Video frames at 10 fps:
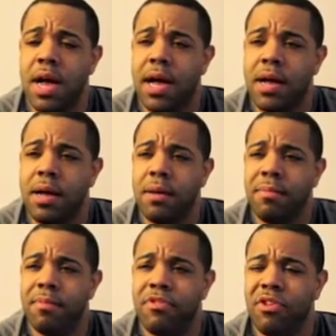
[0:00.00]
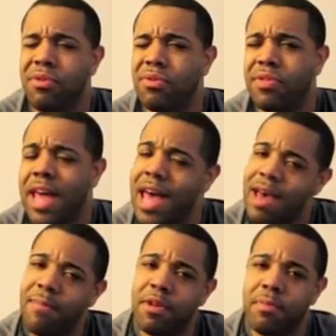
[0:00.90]
Um, so that
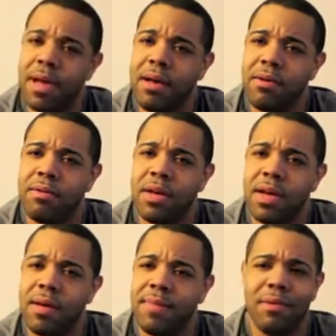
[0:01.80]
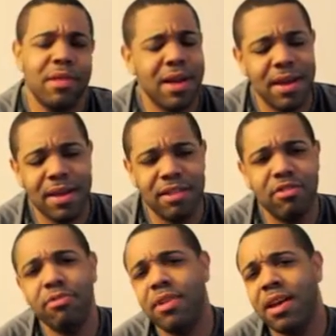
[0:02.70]
happened about um, that was uh, in
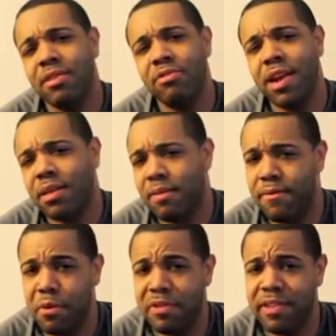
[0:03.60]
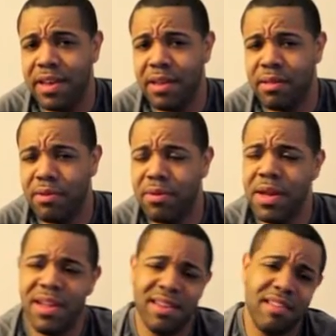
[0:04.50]
two, 2014. So
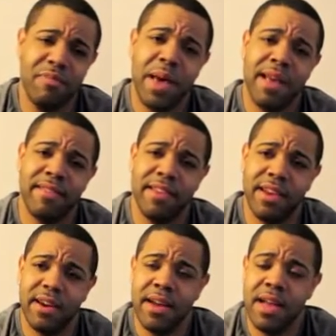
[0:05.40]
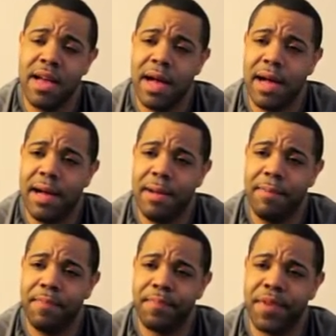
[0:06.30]
this past year.
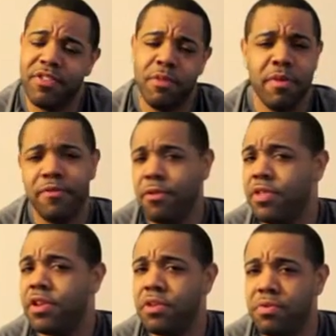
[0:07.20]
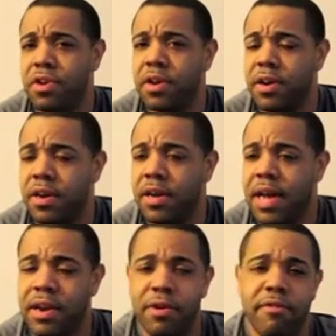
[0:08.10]
Um, so before the new year,
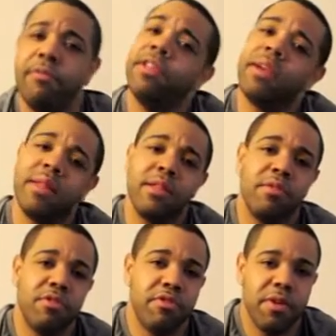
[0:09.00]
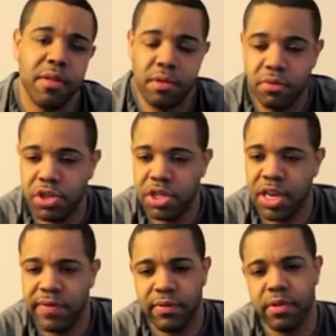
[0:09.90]
I know everyone does this new year's
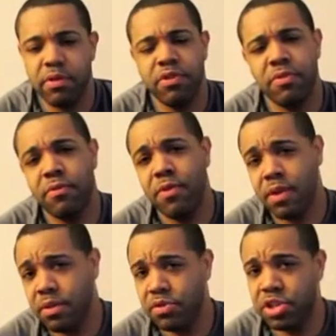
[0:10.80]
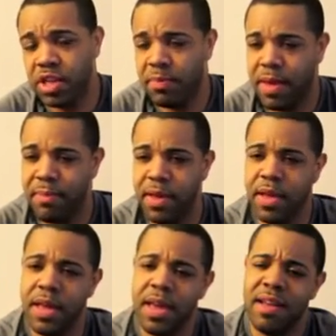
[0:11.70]
resolution. Everyone's new year's resolution is
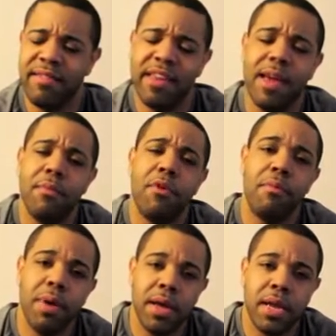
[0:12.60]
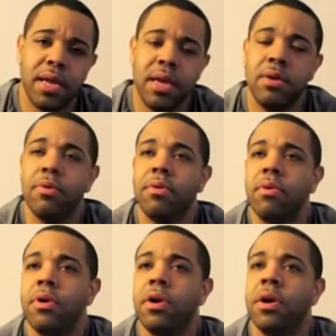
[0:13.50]
maybe to get more money
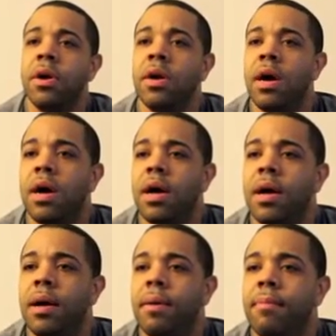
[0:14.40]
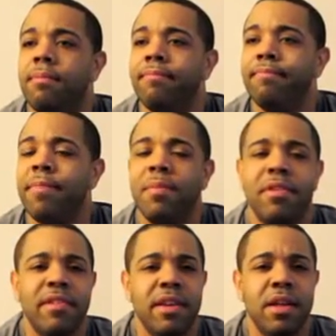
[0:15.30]
or um, maybe
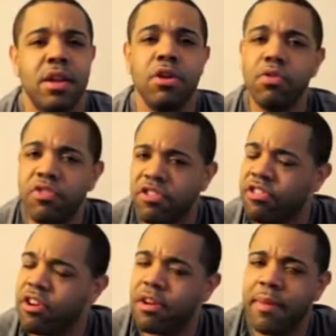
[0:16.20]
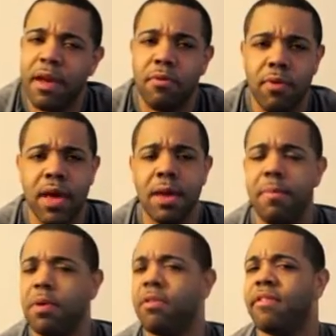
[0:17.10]
to lose a certain amount of weight,
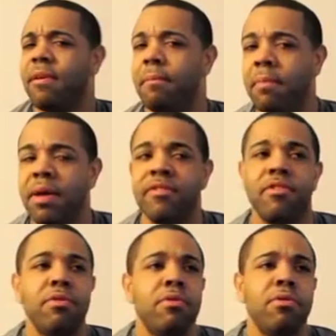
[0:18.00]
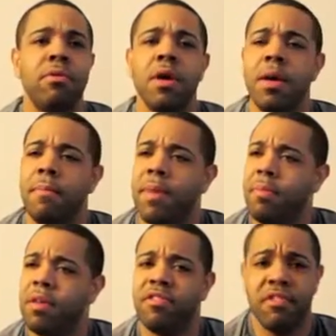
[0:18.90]
build some muscle,
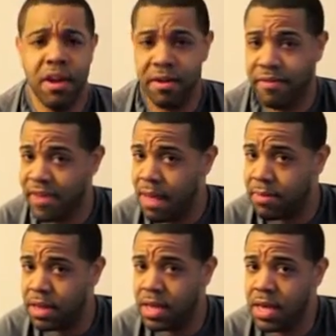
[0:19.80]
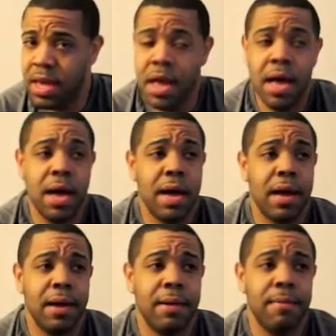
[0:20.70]
maybe start a family.
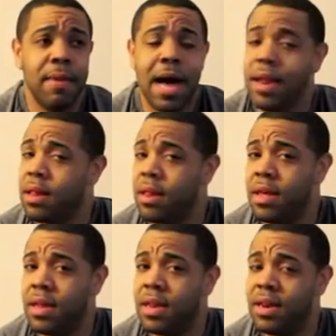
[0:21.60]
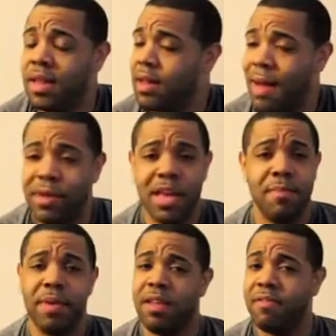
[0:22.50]
Um, honestly, I'm gonna
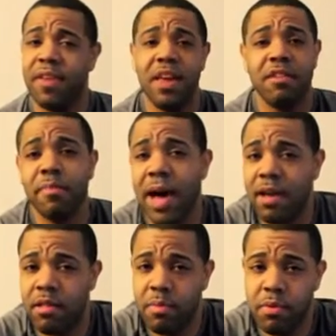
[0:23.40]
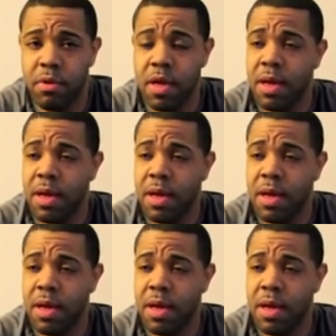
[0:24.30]
keep it as vague as possible.